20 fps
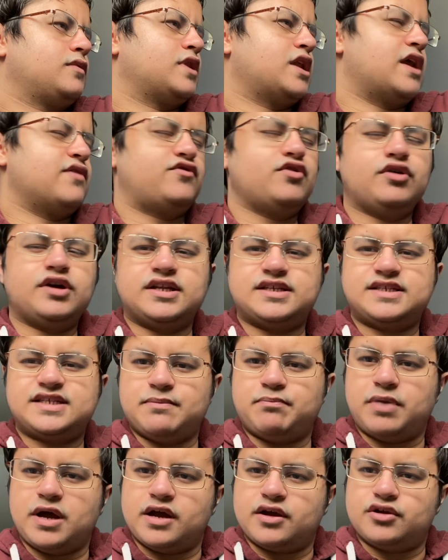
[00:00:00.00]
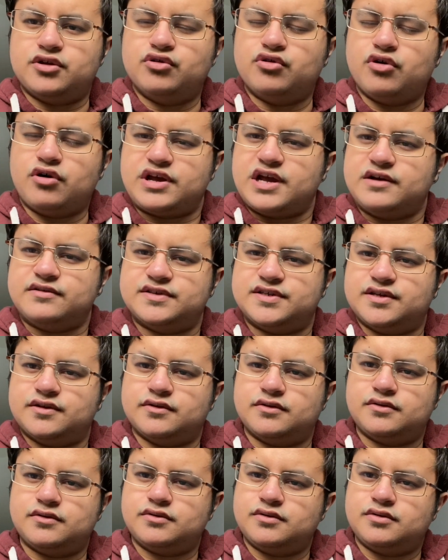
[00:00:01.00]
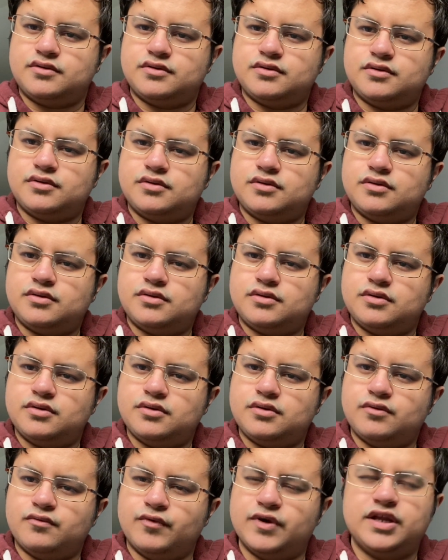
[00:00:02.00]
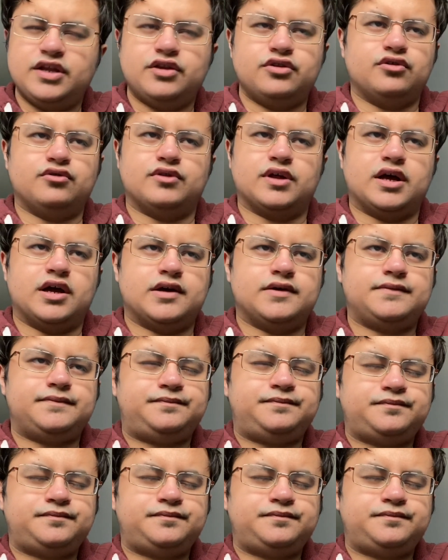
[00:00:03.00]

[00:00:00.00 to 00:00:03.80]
If you're going to sit back, you've got to counter. We didn't do that.